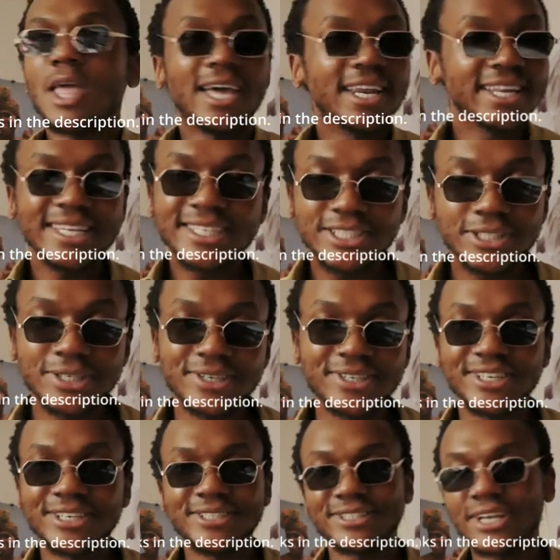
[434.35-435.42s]
editing
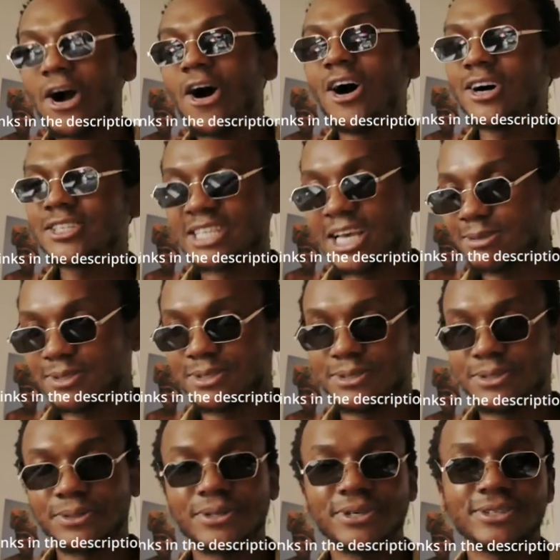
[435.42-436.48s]
tutorials, all types of
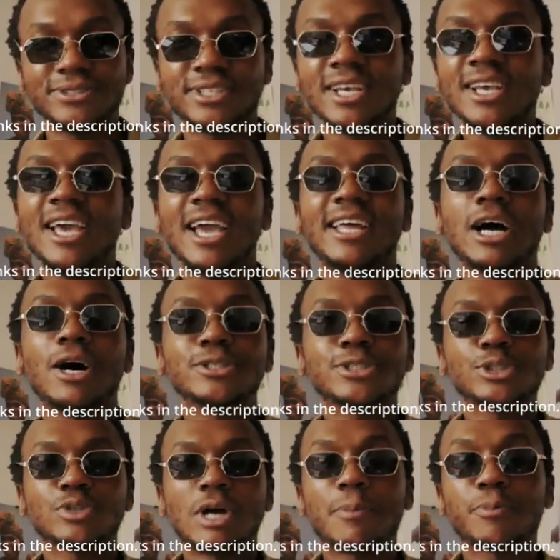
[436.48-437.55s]
tutorials, and I
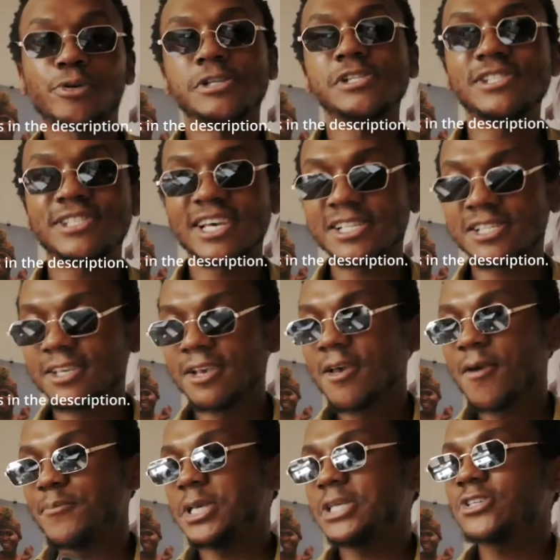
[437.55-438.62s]
also drop presets
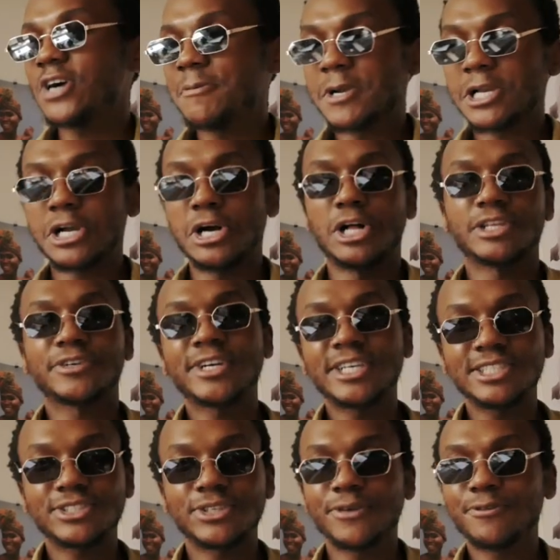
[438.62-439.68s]
based on my
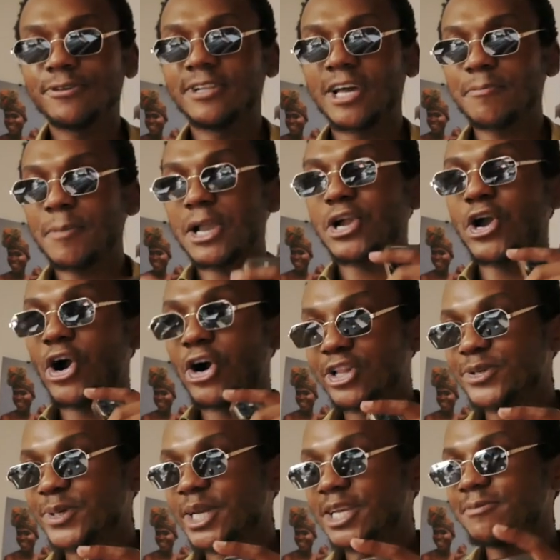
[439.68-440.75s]
coloring. So if you like my
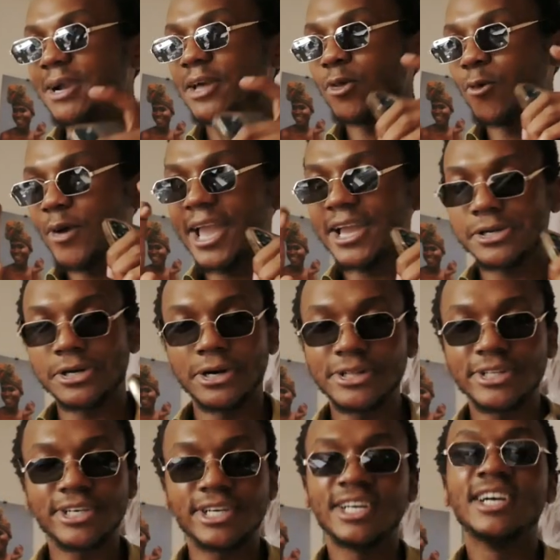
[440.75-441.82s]
coloring, the way I
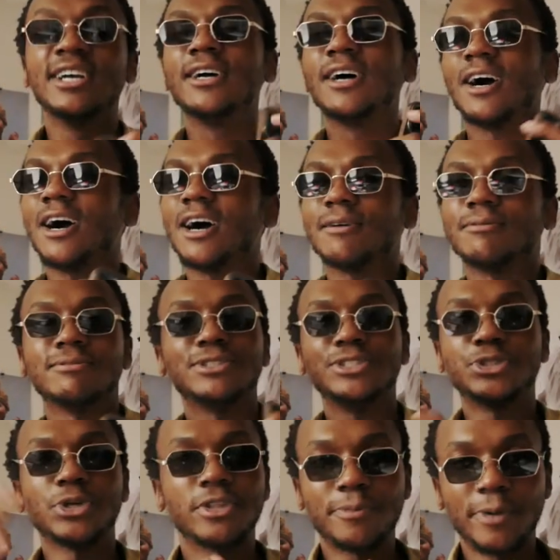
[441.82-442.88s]
color,
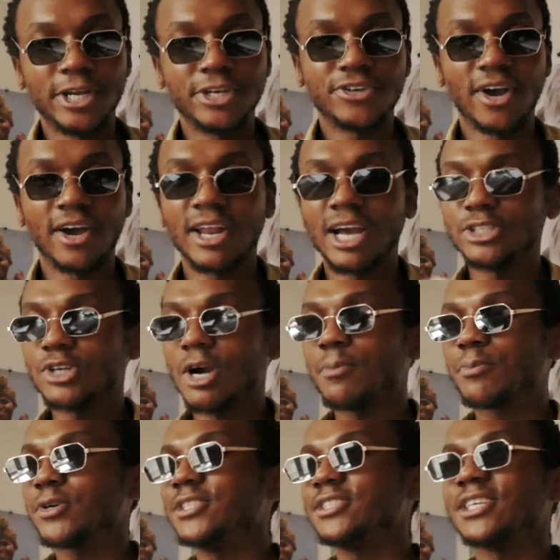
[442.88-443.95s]
join the Patreon. I
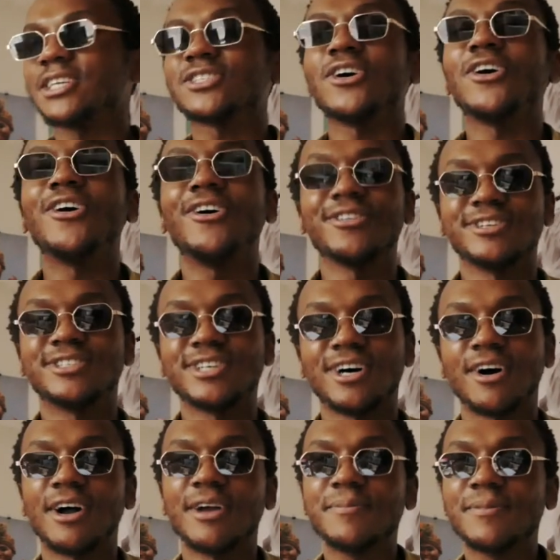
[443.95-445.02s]
drop presets all the
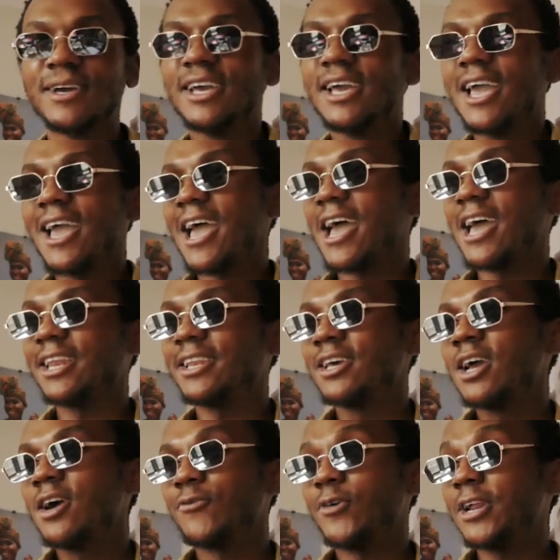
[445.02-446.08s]
time, and
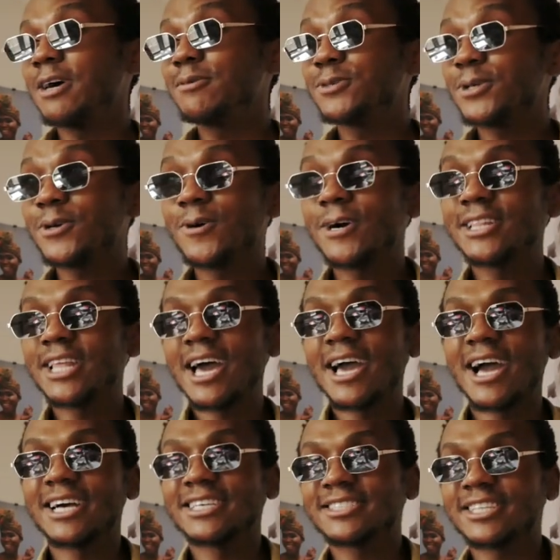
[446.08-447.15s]
right now I'm doing one that
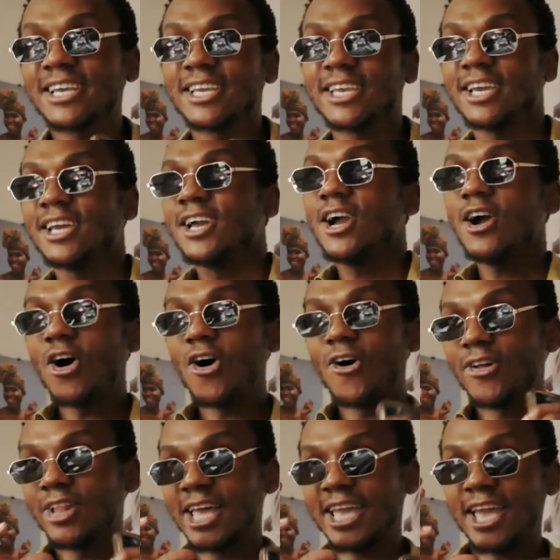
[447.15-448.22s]
has like,
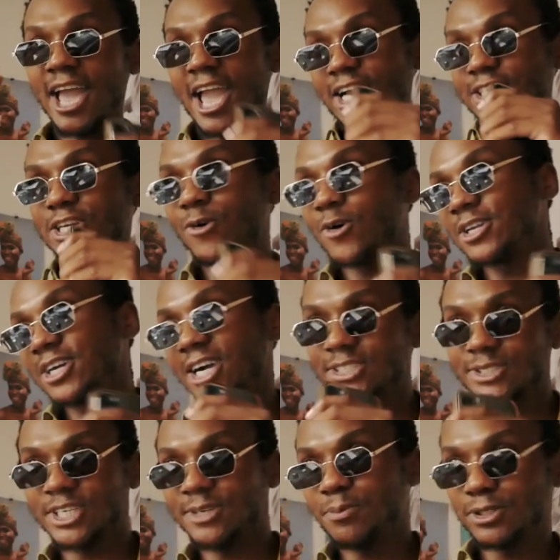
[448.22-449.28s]
oh, like Ektar 100,